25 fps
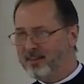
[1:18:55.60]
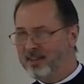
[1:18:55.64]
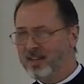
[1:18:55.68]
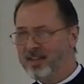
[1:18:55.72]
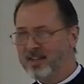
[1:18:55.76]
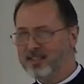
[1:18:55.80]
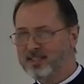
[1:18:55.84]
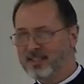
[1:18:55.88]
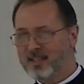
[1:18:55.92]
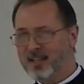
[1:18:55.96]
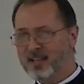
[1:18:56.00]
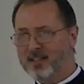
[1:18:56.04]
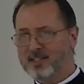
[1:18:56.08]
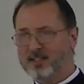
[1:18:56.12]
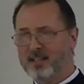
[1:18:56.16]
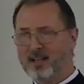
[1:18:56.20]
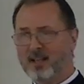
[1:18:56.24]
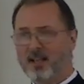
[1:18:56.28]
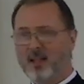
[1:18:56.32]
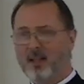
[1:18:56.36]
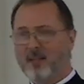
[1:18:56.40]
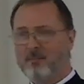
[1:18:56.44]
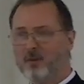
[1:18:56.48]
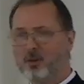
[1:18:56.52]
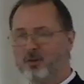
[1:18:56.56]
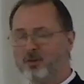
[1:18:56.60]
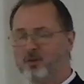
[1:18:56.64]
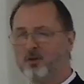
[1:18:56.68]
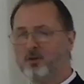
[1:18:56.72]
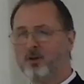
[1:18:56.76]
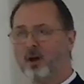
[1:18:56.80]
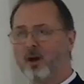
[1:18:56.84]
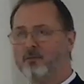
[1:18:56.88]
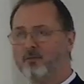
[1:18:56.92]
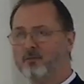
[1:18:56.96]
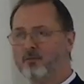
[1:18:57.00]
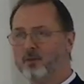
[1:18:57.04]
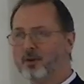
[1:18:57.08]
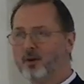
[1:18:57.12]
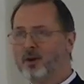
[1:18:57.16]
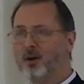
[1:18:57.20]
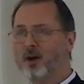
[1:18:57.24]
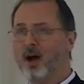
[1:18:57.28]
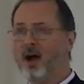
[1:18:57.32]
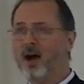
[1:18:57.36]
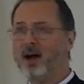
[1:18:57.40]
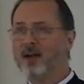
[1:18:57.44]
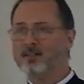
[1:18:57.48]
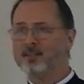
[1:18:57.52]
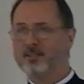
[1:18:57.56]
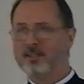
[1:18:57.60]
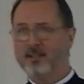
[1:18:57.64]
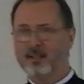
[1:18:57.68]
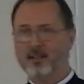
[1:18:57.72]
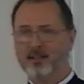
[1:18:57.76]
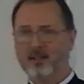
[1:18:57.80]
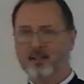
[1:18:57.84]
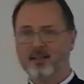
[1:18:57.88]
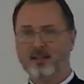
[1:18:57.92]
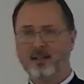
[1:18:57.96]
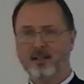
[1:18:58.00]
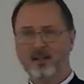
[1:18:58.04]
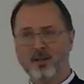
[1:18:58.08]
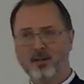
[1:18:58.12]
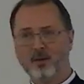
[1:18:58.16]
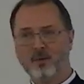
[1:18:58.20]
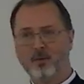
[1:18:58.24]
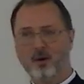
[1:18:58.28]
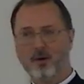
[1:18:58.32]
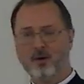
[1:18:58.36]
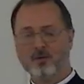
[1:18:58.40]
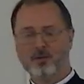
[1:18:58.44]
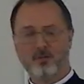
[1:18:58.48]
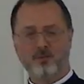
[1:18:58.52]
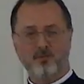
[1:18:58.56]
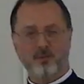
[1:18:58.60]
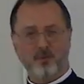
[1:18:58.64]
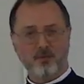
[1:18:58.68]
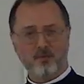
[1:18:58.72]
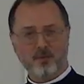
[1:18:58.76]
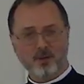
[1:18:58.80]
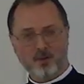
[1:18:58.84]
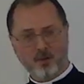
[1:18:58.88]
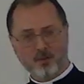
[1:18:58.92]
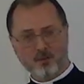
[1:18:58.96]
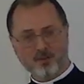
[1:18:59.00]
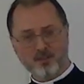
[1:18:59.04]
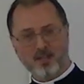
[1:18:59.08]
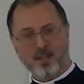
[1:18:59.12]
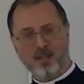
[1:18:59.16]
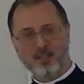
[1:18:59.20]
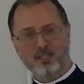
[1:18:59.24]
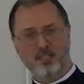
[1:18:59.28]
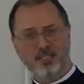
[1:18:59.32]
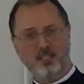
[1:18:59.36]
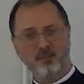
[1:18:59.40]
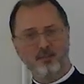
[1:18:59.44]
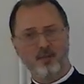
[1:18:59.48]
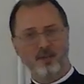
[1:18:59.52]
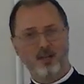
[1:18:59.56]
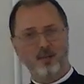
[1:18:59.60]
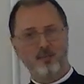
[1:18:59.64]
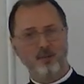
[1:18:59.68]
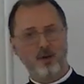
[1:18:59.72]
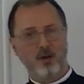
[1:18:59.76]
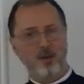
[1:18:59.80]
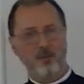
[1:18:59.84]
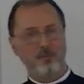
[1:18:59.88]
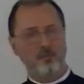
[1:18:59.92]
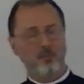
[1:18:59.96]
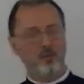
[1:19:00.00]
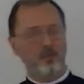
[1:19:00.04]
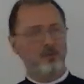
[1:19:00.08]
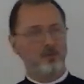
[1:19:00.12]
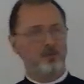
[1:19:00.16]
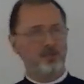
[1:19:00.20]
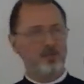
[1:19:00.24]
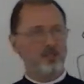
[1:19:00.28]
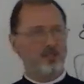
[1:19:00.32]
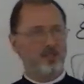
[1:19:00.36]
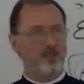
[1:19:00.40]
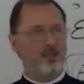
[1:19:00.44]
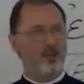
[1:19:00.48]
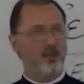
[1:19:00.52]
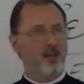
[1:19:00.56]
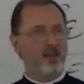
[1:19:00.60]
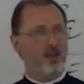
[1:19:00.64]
He says, but you have forgotten, and then he quotes from the Old Testament about mercy